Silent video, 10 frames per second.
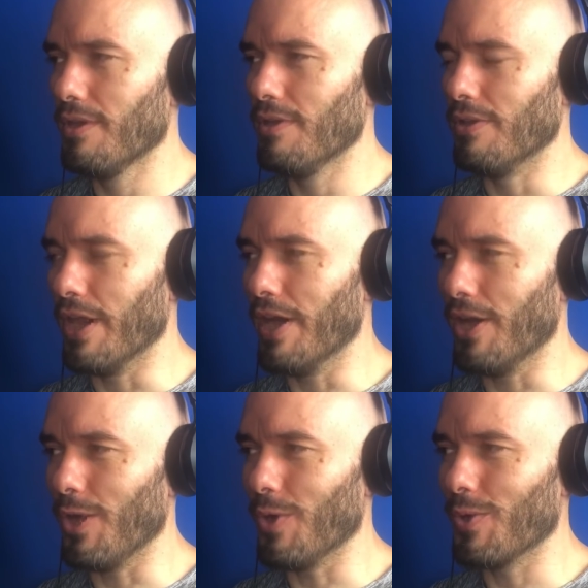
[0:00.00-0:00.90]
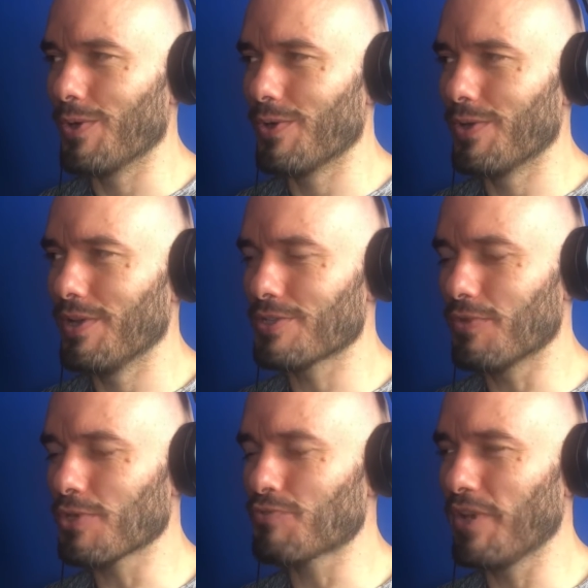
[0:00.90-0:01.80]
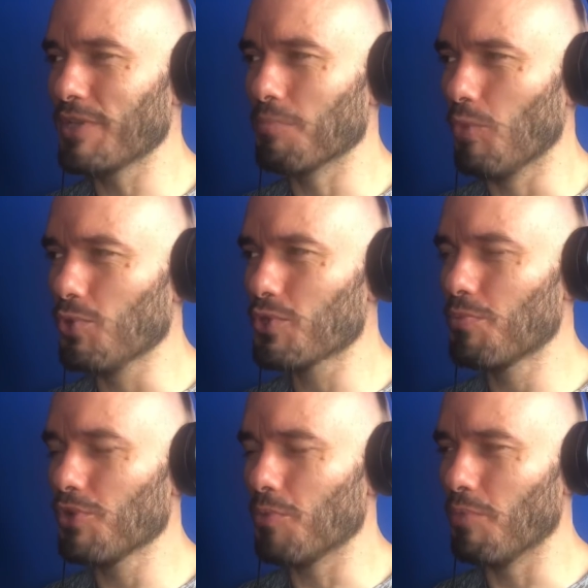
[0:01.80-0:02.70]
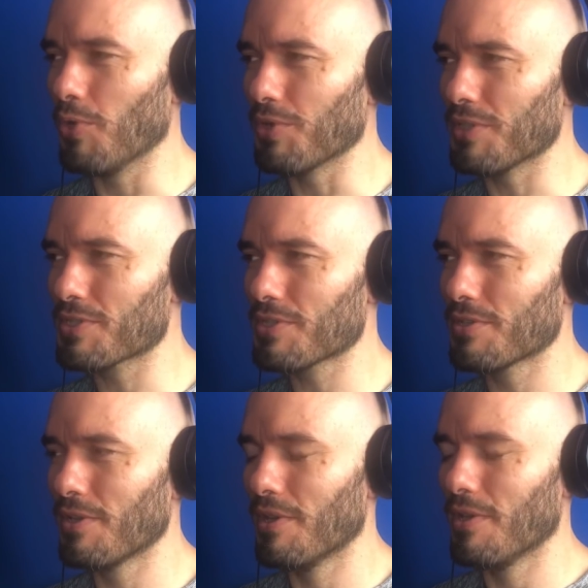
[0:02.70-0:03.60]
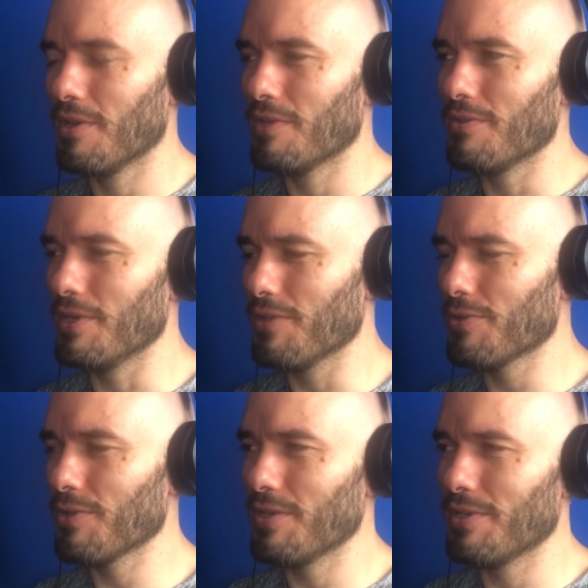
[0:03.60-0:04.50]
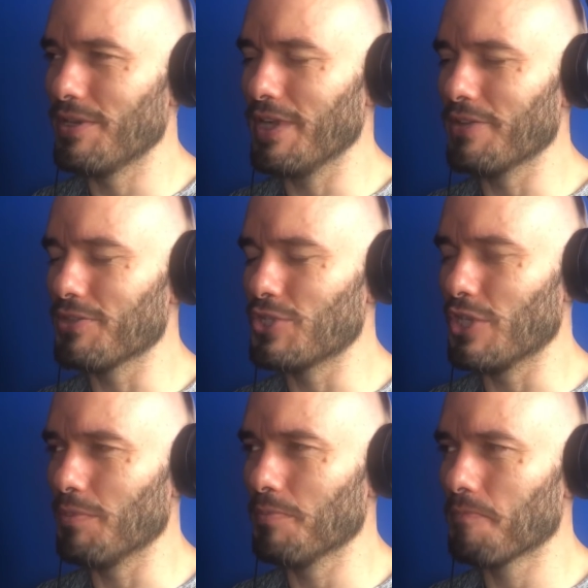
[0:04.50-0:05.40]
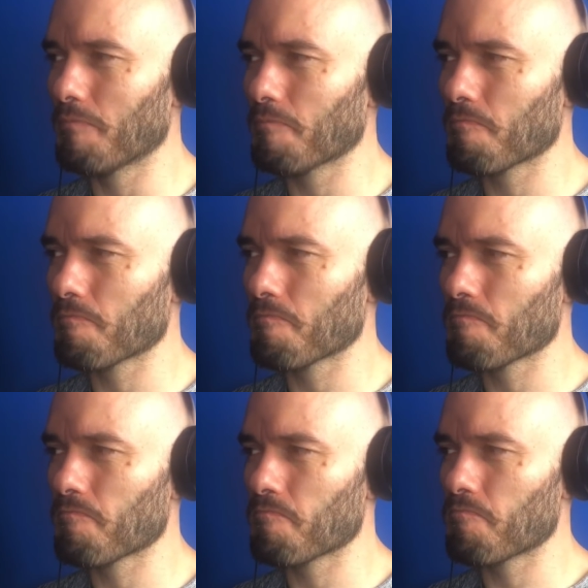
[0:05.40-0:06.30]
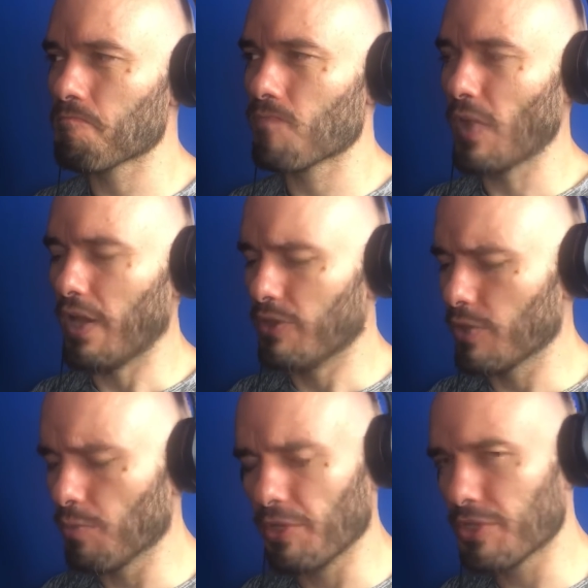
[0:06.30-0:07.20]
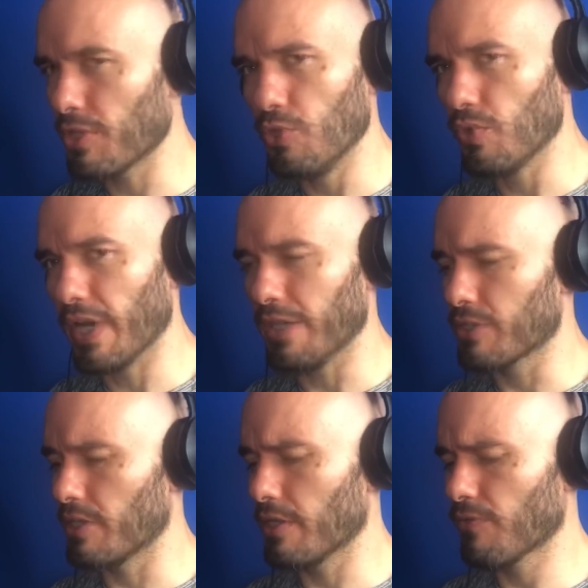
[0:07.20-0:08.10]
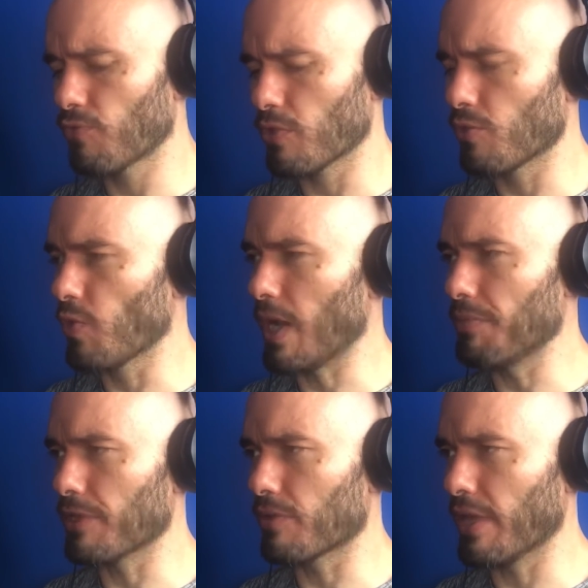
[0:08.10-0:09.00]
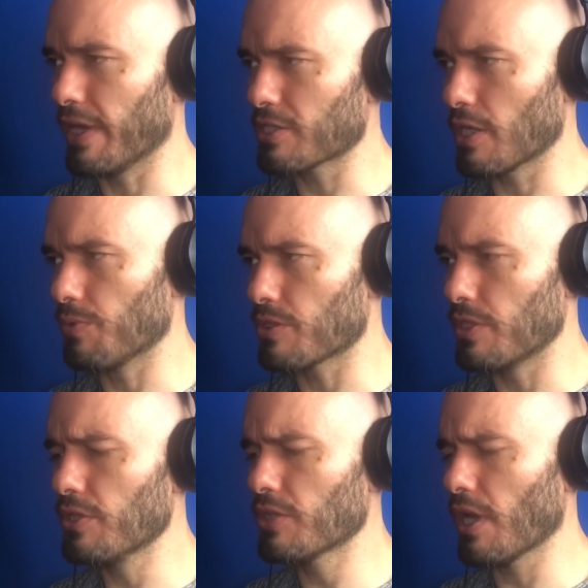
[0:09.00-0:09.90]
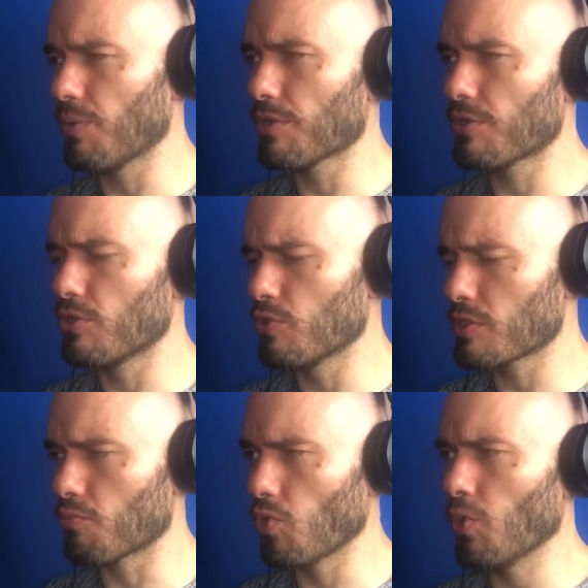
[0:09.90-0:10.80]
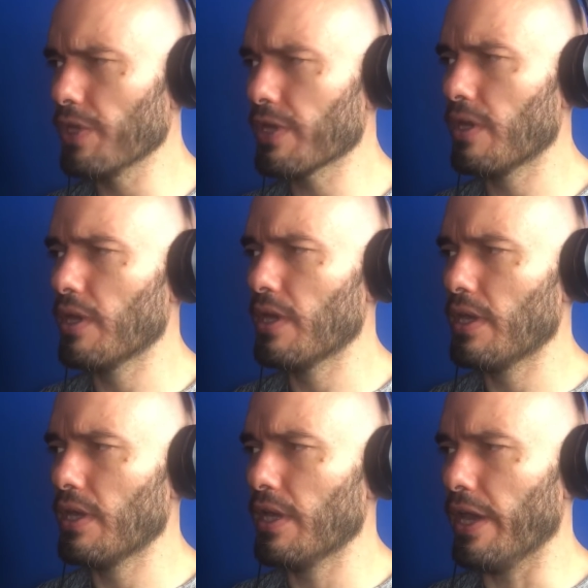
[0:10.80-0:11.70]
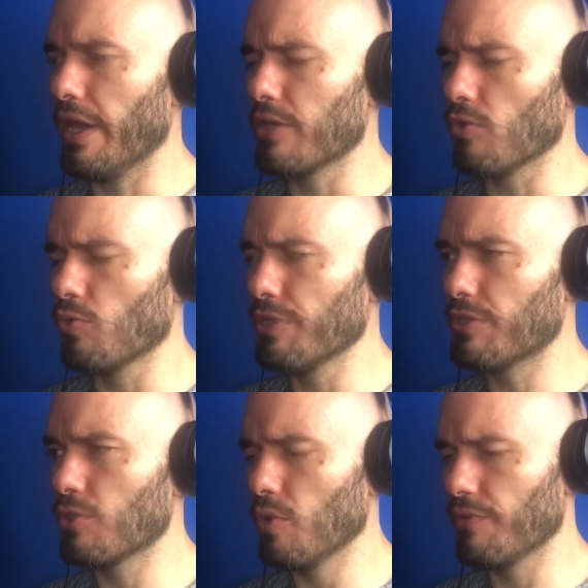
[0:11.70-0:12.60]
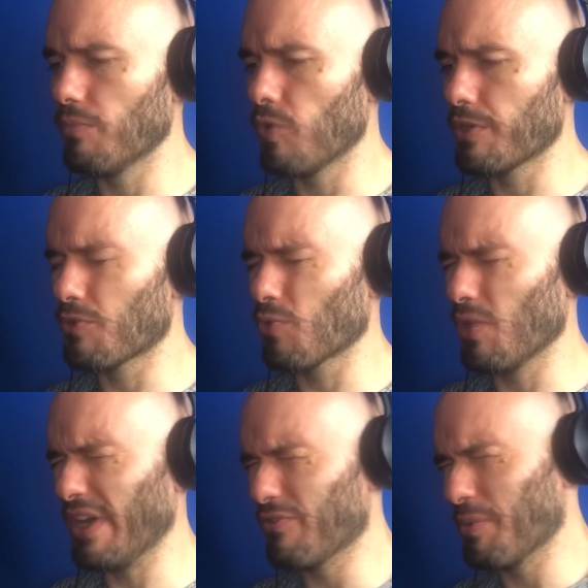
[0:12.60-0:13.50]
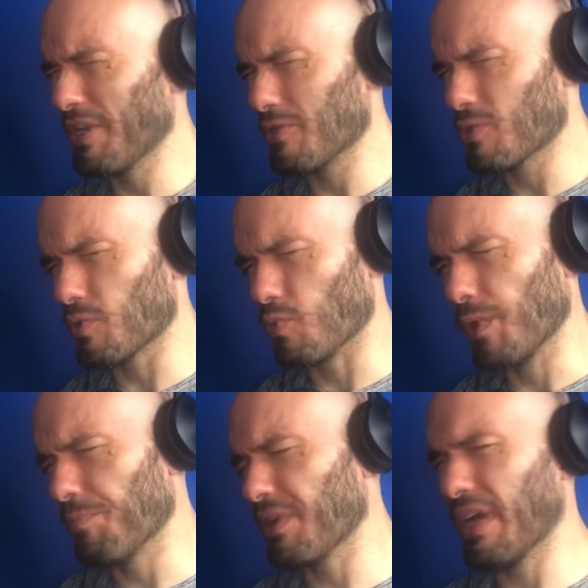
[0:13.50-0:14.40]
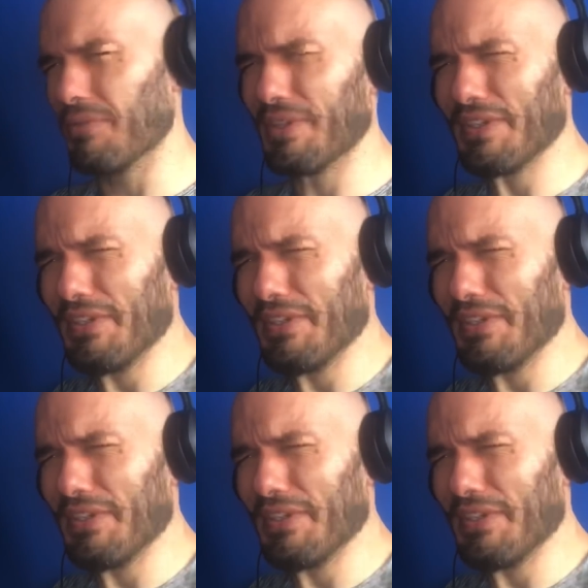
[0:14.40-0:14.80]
Now, as far as fighting multiple opponents, the other day at the gym, there were a bunch of new guys there for a grappling class I was teaching. I wanted to do some rolling, and only 2 of them wanted to roll. Everybody else was wimping out like,